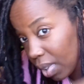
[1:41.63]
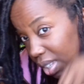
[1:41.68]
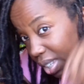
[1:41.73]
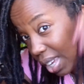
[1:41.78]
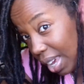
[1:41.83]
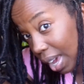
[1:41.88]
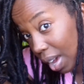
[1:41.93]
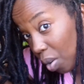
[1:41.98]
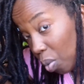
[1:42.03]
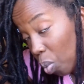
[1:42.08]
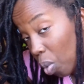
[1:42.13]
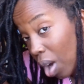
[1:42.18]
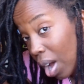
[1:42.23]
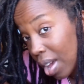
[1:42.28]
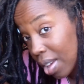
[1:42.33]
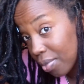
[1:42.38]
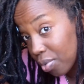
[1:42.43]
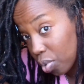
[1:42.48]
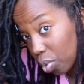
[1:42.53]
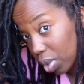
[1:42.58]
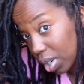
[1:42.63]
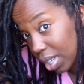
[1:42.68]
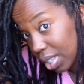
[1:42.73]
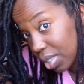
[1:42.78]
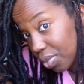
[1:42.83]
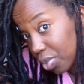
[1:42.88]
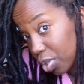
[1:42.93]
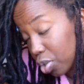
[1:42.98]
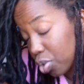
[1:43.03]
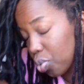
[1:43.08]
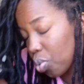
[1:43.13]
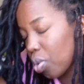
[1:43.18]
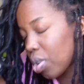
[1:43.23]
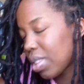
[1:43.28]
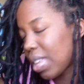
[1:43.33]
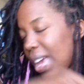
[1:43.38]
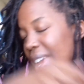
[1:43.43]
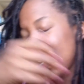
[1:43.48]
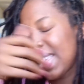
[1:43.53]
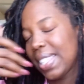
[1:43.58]
yeah, what I've noticed for sure
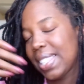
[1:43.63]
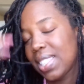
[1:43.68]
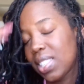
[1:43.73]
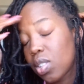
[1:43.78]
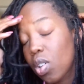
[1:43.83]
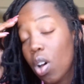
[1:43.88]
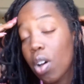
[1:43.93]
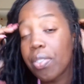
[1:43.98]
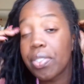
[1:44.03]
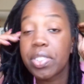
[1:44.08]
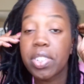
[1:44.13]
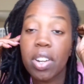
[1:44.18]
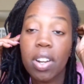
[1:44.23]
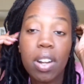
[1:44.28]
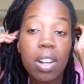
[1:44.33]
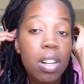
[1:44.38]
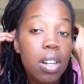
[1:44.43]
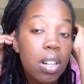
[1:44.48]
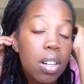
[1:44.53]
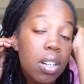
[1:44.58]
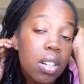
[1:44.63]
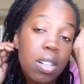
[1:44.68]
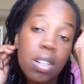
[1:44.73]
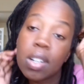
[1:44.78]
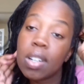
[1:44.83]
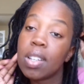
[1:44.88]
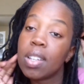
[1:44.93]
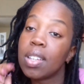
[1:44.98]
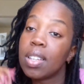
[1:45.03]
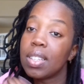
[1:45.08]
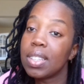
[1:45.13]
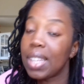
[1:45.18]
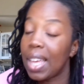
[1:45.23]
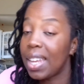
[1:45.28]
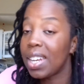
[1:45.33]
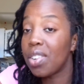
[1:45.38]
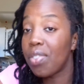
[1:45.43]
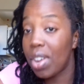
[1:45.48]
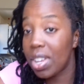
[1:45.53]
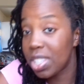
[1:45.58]
that it's softer
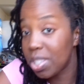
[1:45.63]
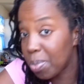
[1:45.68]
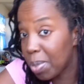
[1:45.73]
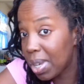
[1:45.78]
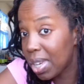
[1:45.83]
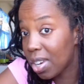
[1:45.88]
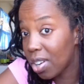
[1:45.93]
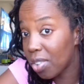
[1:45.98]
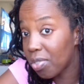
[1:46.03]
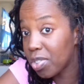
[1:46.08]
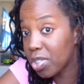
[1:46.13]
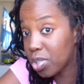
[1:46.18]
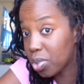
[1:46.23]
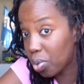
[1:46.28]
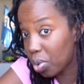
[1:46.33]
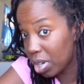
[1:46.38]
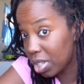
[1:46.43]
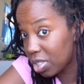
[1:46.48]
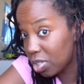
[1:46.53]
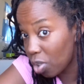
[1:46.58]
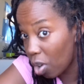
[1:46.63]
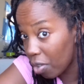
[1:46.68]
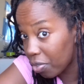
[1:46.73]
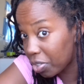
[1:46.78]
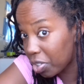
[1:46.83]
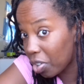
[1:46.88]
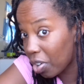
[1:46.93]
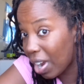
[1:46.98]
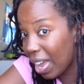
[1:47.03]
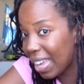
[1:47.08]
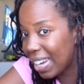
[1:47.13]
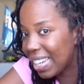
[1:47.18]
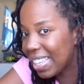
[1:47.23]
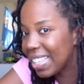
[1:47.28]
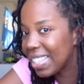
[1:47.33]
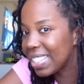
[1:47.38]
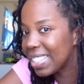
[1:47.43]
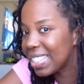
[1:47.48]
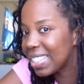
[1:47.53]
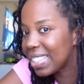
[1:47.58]
than the rest of my hair. For sure it's softer and
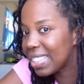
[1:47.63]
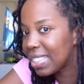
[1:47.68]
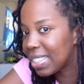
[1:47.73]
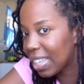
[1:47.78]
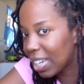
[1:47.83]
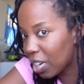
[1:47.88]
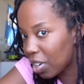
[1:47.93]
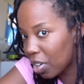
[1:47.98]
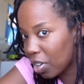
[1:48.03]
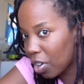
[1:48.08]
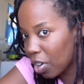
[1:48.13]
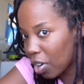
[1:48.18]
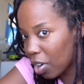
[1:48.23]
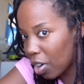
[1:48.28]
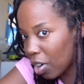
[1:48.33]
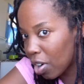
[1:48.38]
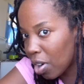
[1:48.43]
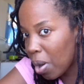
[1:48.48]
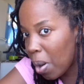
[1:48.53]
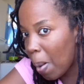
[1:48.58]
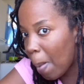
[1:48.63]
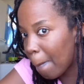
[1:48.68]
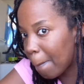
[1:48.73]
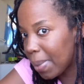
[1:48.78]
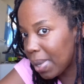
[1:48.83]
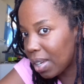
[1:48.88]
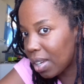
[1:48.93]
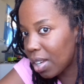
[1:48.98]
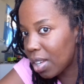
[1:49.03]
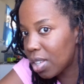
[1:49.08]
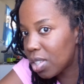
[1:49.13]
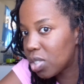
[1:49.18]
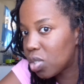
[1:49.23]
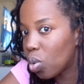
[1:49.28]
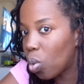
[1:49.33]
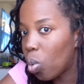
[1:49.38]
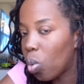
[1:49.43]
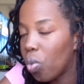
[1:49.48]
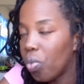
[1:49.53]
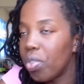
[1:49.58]
it's thicker, because
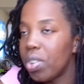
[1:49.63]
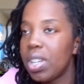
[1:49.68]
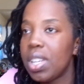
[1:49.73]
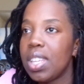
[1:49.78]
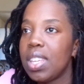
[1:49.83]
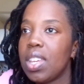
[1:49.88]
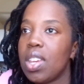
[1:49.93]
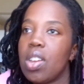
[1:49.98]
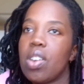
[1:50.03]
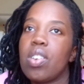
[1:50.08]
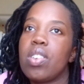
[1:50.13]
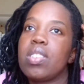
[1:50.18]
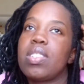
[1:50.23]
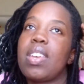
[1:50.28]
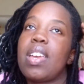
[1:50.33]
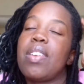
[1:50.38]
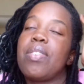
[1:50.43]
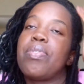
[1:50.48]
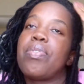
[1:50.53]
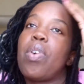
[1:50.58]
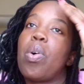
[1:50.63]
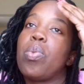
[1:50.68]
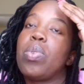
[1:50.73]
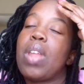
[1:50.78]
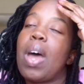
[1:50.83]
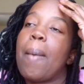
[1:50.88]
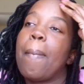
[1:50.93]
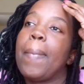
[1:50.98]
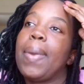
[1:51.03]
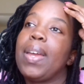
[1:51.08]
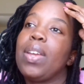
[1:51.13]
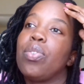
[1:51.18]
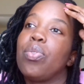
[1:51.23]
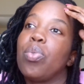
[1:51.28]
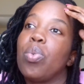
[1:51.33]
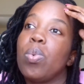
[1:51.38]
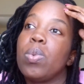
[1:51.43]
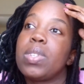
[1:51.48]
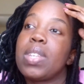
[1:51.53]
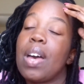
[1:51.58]
over the years I found that my
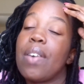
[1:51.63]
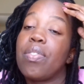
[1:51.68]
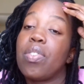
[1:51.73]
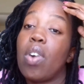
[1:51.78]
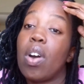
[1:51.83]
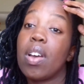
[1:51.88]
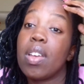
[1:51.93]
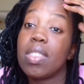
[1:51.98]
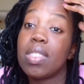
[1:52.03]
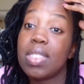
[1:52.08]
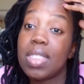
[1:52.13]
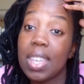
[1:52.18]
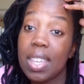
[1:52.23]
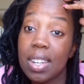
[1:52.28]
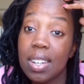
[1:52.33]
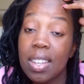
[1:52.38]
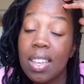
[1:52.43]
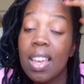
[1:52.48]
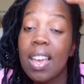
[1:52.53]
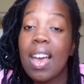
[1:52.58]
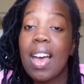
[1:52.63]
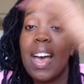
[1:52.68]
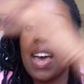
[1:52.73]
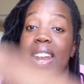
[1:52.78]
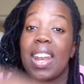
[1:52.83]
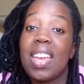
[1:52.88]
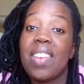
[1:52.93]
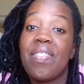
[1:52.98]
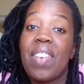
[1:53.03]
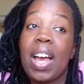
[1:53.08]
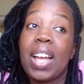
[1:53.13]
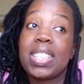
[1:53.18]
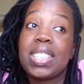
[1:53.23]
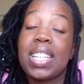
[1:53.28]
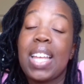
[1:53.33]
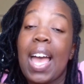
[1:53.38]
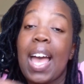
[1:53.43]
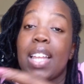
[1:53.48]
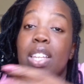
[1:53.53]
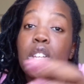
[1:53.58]
roots have gotten thin and I've
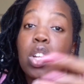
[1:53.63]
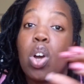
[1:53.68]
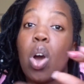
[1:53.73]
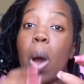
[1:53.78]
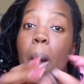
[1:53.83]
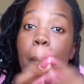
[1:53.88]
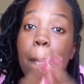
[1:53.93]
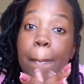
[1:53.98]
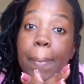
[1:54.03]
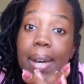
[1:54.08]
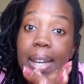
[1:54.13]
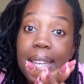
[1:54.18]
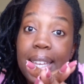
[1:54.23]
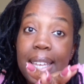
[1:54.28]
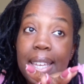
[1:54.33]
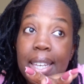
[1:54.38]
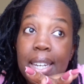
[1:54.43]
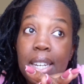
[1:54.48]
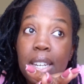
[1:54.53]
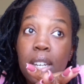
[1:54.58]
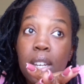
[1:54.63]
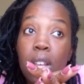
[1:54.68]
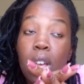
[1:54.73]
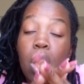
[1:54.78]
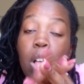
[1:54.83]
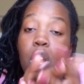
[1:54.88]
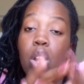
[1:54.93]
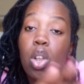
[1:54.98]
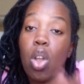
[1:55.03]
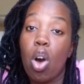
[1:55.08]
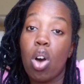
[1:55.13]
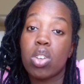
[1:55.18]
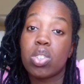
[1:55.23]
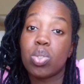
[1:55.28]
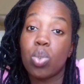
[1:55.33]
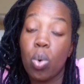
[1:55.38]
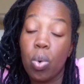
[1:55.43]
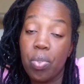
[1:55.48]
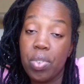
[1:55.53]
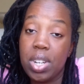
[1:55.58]
actually had to combine locks
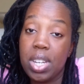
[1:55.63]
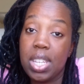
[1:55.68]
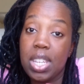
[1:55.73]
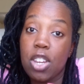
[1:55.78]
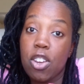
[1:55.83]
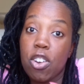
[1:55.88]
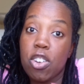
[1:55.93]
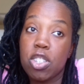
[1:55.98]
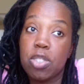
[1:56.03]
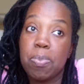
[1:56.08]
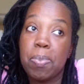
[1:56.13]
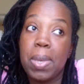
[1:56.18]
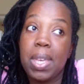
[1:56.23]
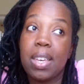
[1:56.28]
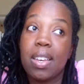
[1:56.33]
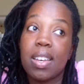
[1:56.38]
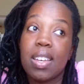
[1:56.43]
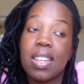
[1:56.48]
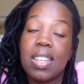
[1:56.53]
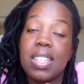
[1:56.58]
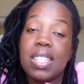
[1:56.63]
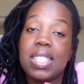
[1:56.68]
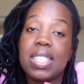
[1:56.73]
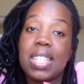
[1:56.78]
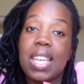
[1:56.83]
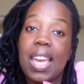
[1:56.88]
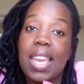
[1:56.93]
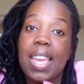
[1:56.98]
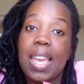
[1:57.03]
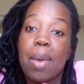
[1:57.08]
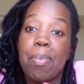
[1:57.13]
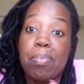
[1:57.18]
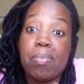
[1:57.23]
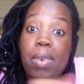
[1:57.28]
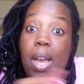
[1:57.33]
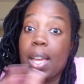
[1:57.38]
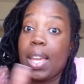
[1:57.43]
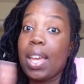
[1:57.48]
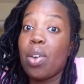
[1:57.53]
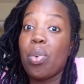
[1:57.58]
over the years, because I
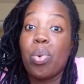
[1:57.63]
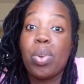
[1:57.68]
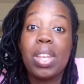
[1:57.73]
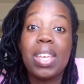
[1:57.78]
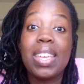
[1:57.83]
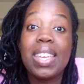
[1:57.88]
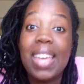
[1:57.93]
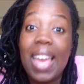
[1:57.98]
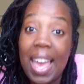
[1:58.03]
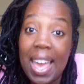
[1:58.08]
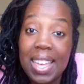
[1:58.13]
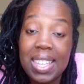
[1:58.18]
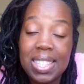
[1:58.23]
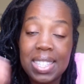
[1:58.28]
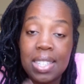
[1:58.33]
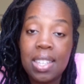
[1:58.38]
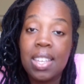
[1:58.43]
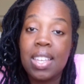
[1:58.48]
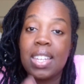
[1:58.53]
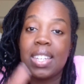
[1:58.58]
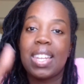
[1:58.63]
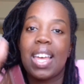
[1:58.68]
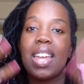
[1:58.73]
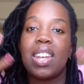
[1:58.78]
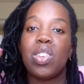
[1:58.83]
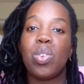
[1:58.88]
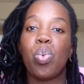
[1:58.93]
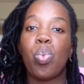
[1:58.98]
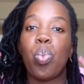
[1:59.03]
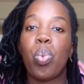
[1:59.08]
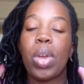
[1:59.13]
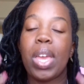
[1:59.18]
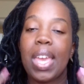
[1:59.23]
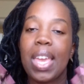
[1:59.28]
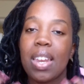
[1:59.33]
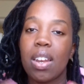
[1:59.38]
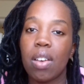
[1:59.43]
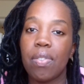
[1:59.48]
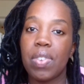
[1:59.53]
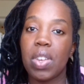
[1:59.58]
can only guess that the
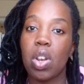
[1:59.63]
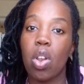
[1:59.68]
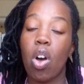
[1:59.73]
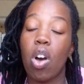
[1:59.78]
weight of the